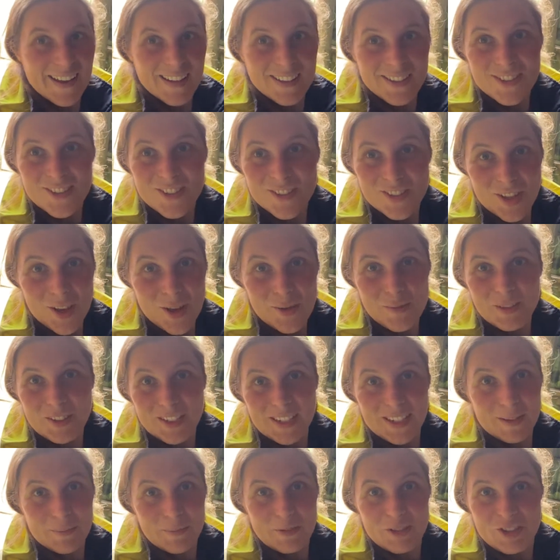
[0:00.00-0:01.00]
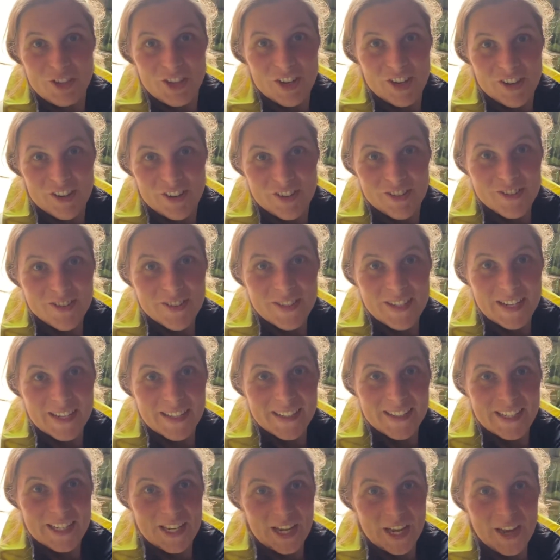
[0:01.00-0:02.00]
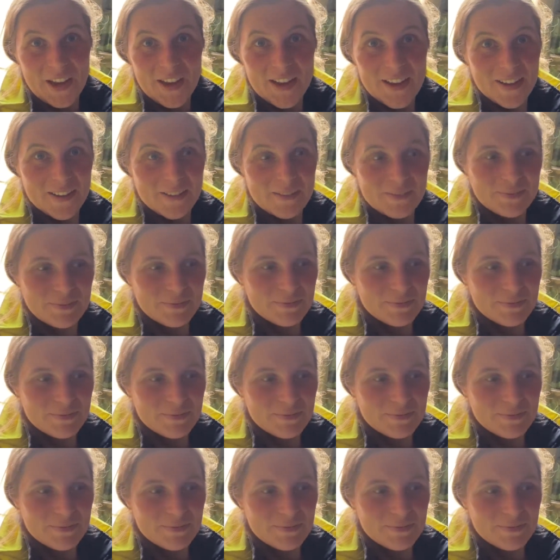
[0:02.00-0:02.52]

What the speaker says: it's thermal imaging day to day.